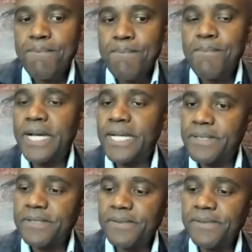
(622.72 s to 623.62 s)

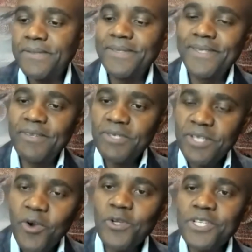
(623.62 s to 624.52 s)
But there was a
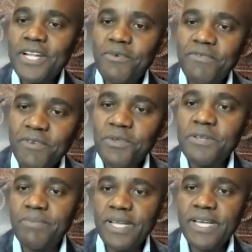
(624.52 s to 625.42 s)
coach that refused
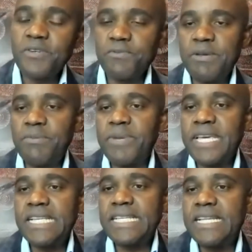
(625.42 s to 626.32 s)
to play those people
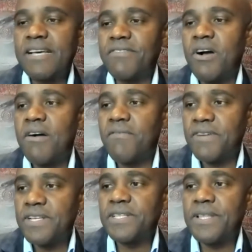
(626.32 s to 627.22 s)
because he didn't have
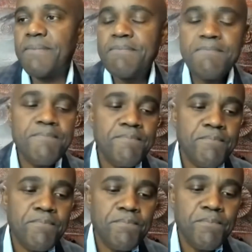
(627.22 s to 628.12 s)
confidence in them.
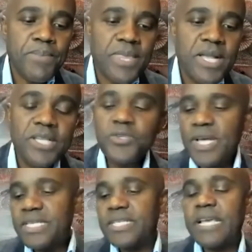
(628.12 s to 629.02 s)
So
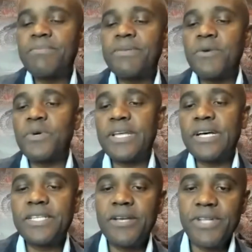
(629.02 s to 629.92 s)
that's the same thing with
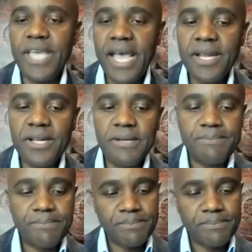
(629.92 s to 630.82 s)
us here in Canada.
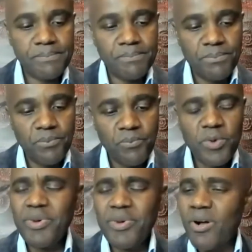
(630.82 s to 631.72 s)

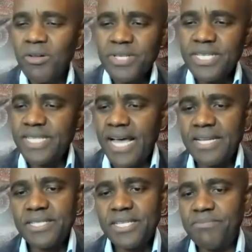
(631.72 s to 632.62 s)
We bring all these
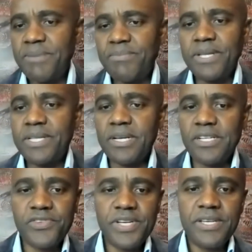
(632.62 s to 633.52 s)
talented people in the
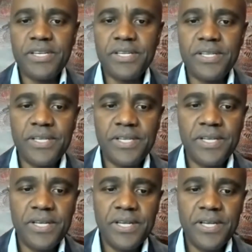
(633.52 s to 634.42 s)
country,
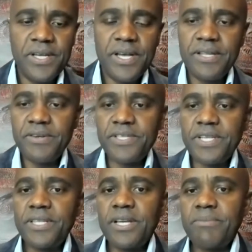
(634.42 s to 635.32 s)
and they're
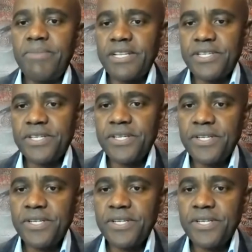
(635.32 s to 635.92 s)
sitting on a bench.